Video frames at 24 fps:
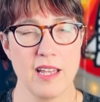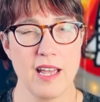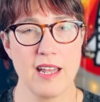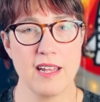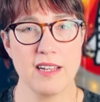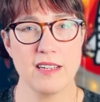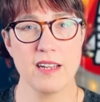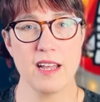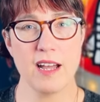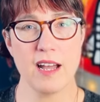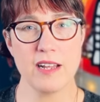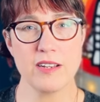
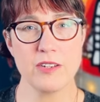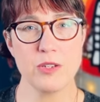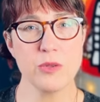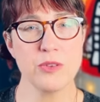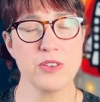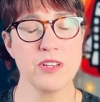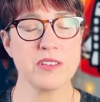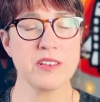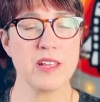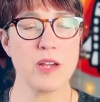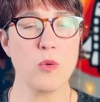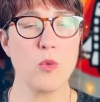And I do
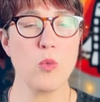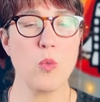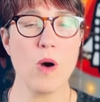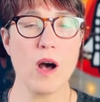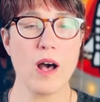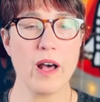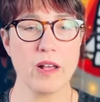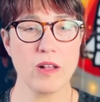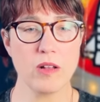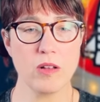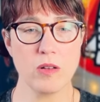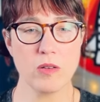think that
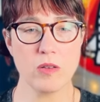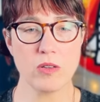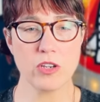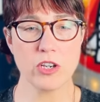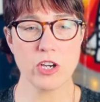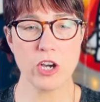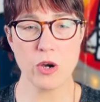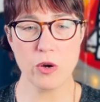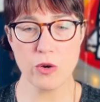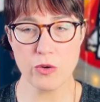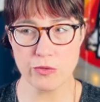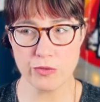while
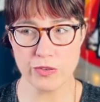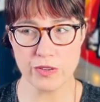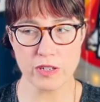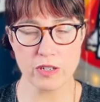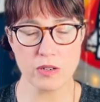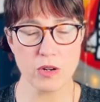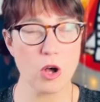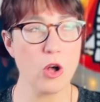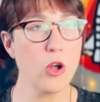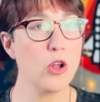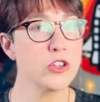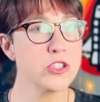
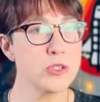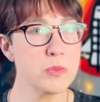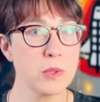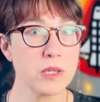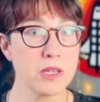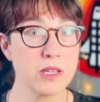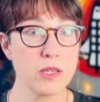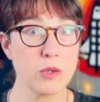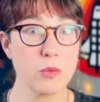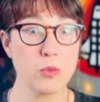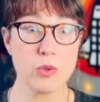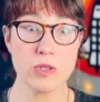COVID
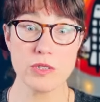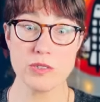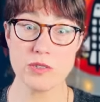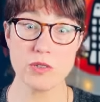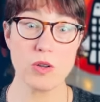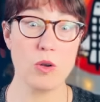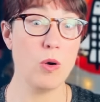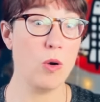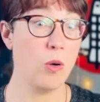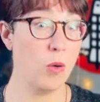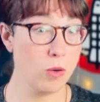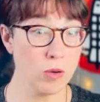ultimately was
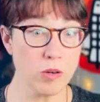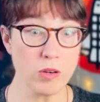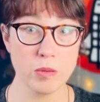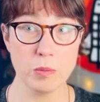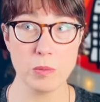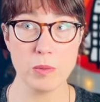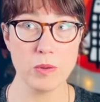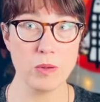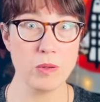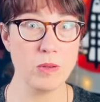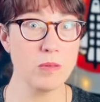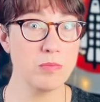
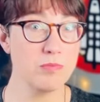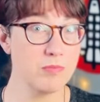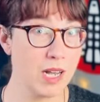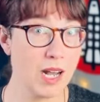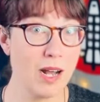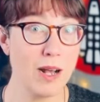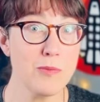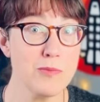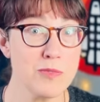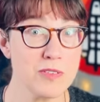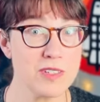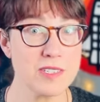horrible,
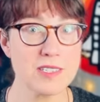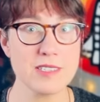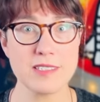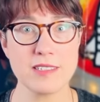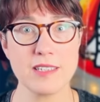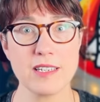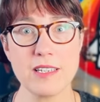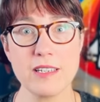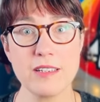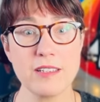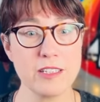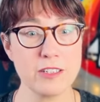
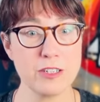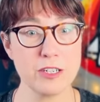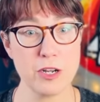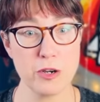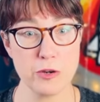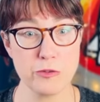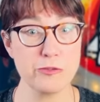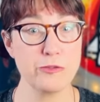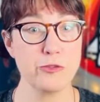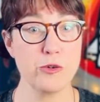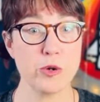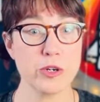obviously, you
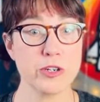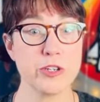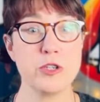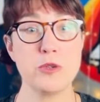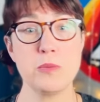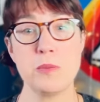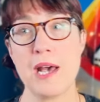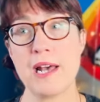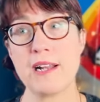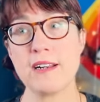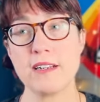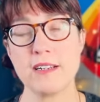know, for
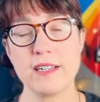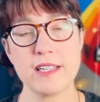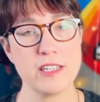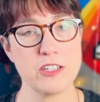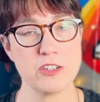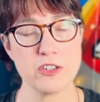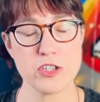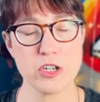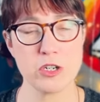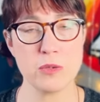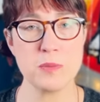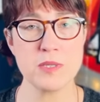humanity
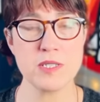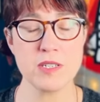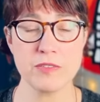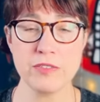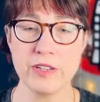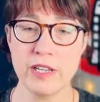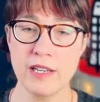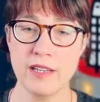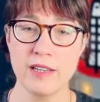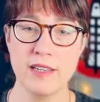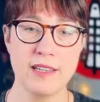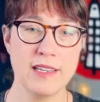in terms
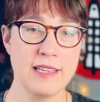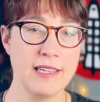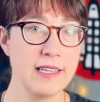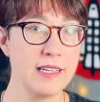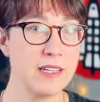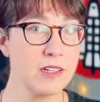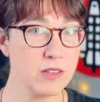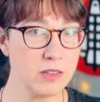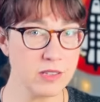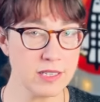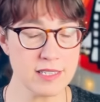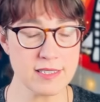of
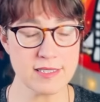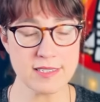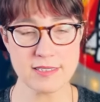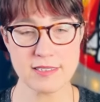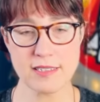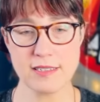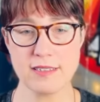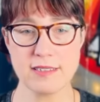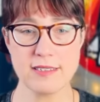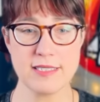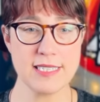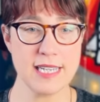illness
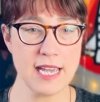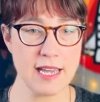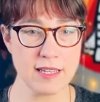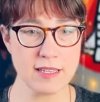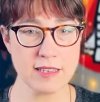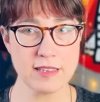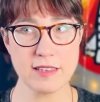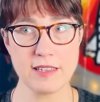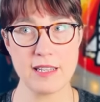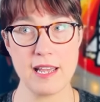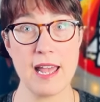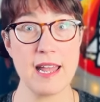and
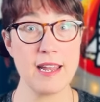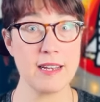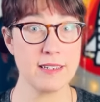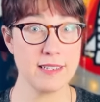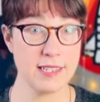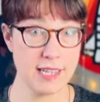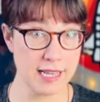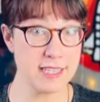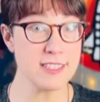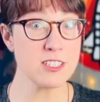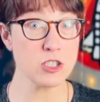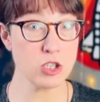death and,
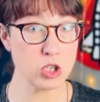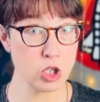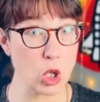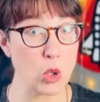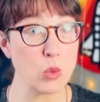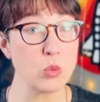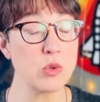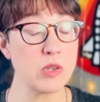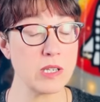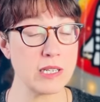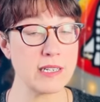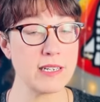yes,
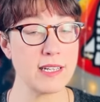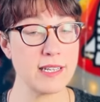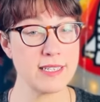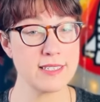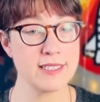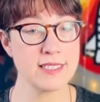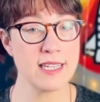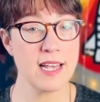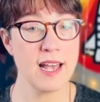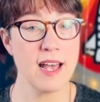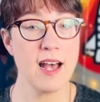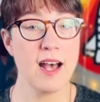
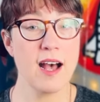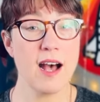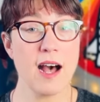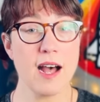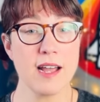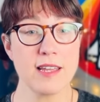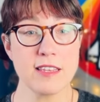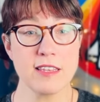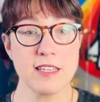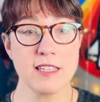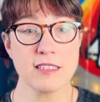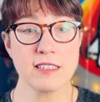loneliness,
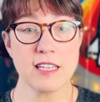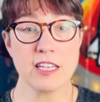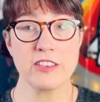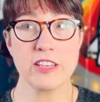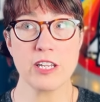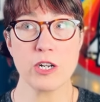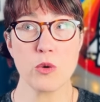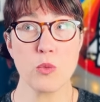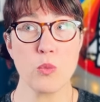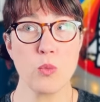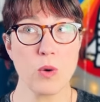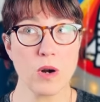I think that
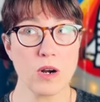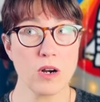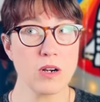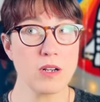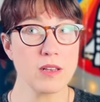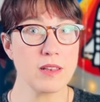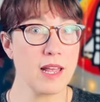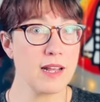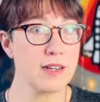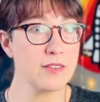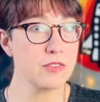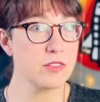there were a
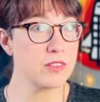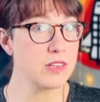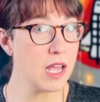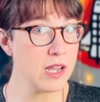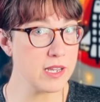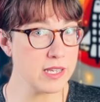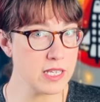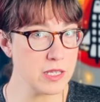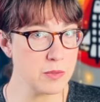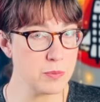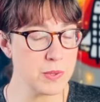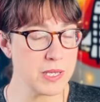lot of
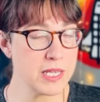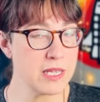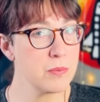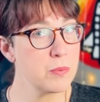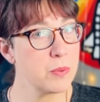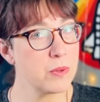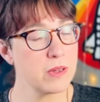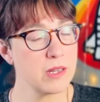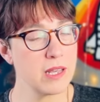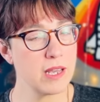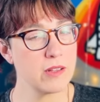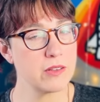lucky
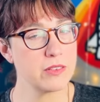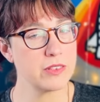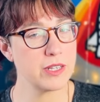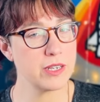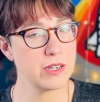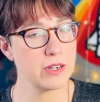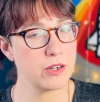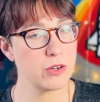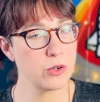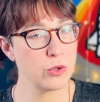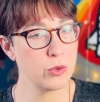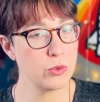people out
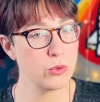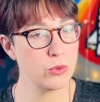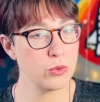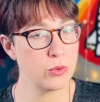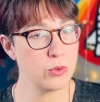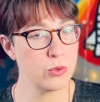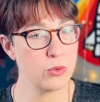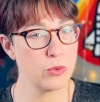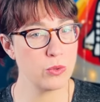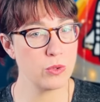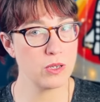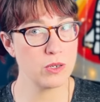there
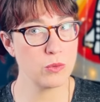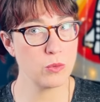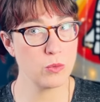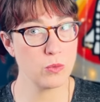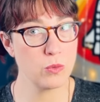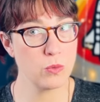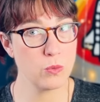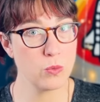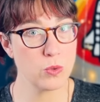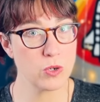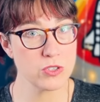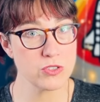who
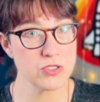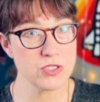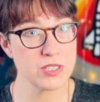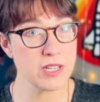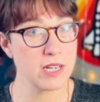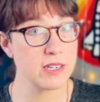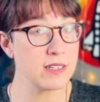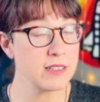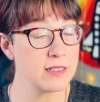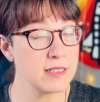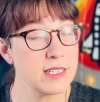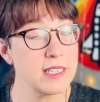were
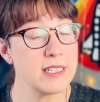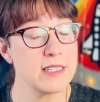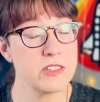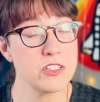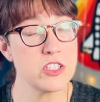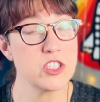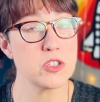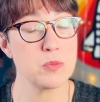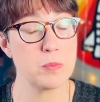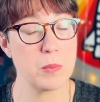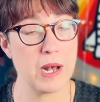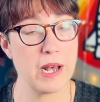suddenly
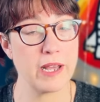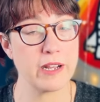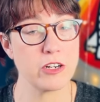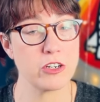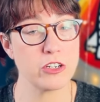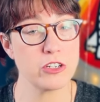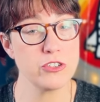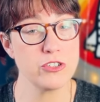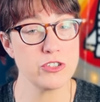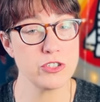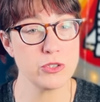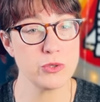
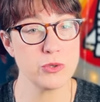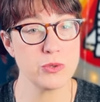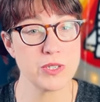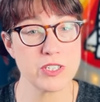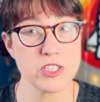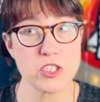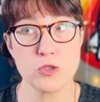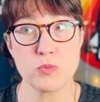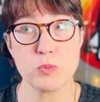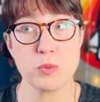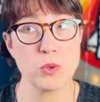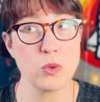inspired to
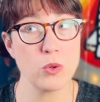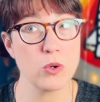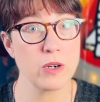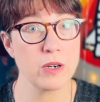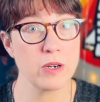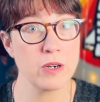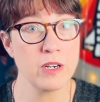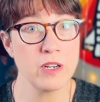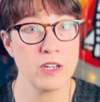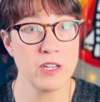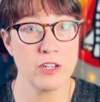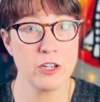
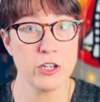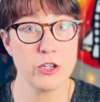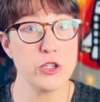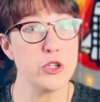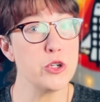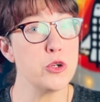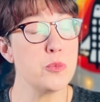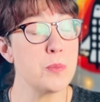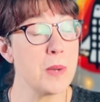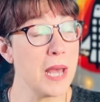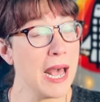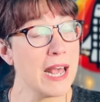explore
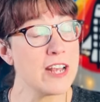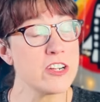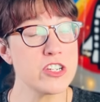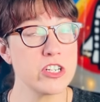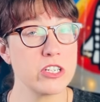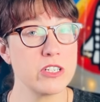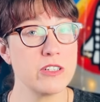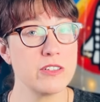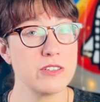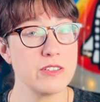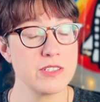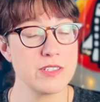new
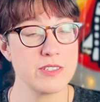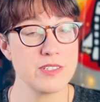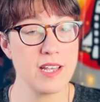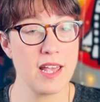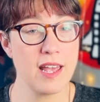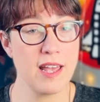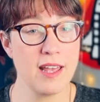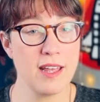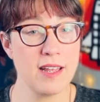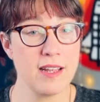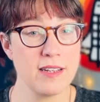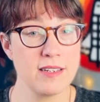passions,
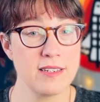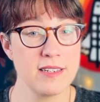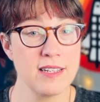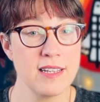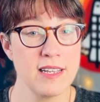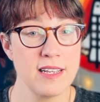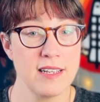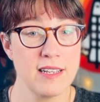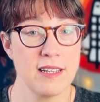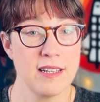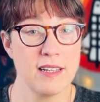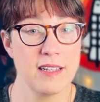and
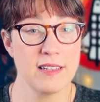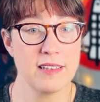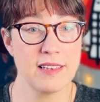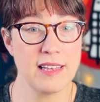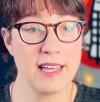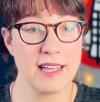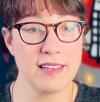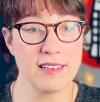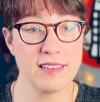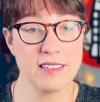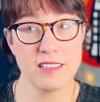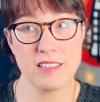
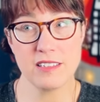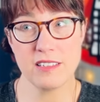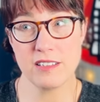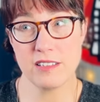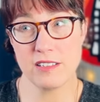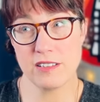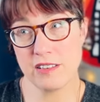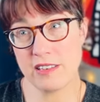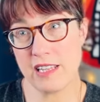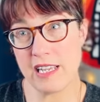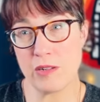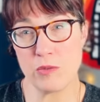that
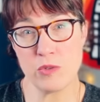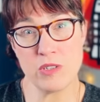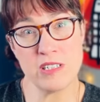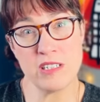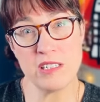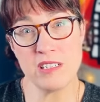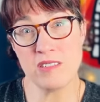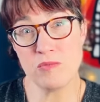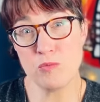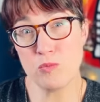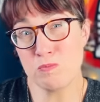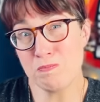they
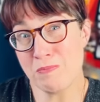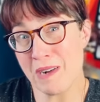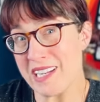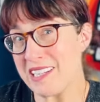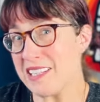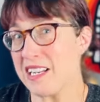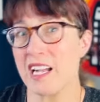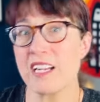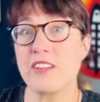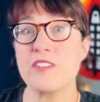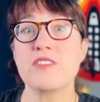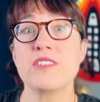might
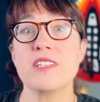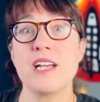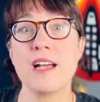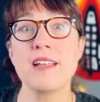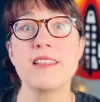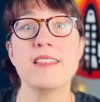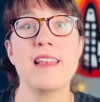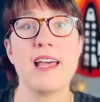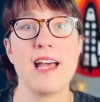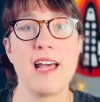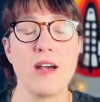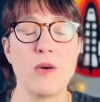not have
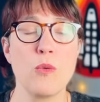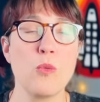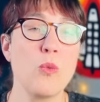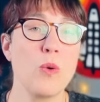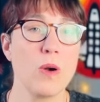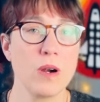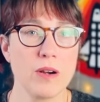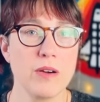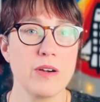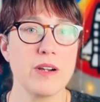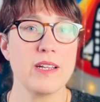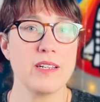done that
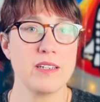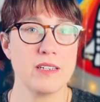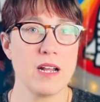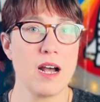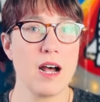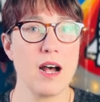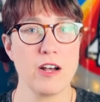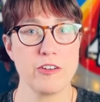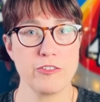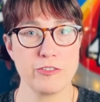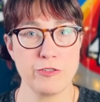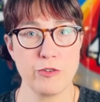were it
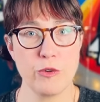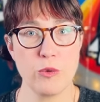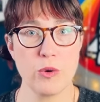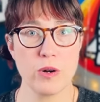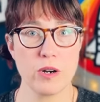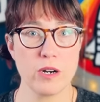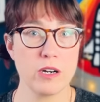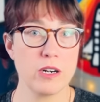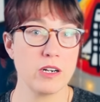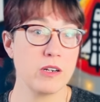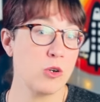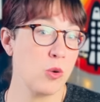not
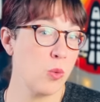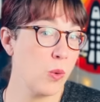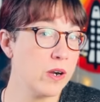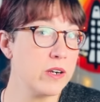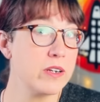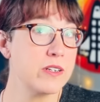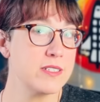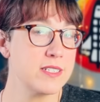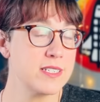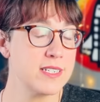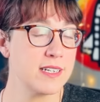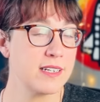for
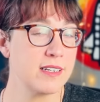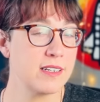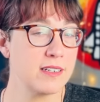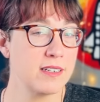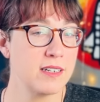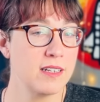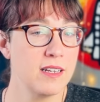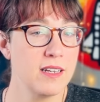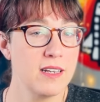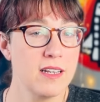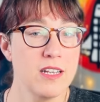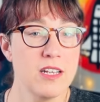quarantine.